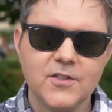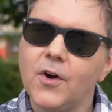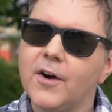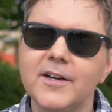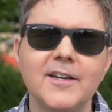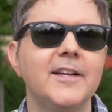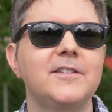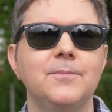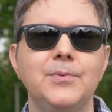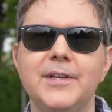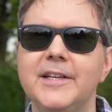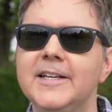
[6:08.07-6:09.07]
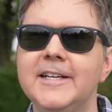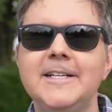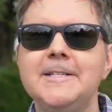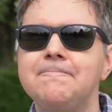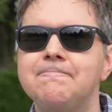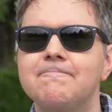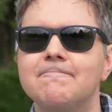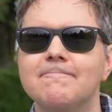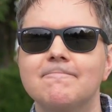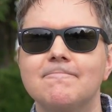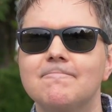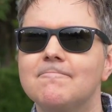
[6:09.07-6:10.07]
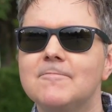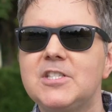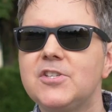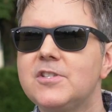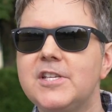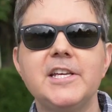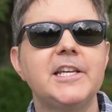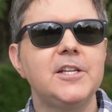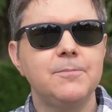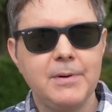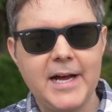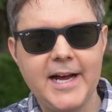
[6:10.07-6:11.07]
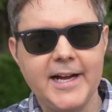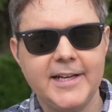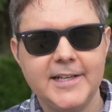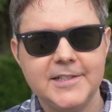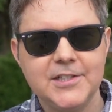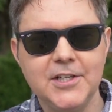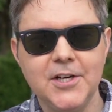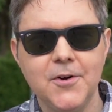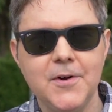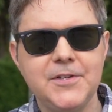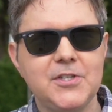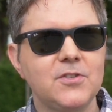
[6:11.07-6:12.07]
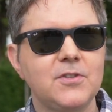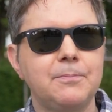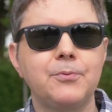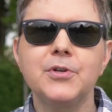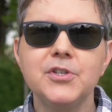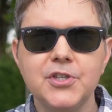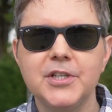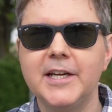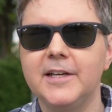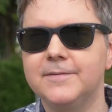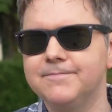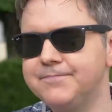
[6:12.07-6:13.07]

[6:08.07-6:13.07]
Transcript: it's hard not to be just taken aback, and just appreciate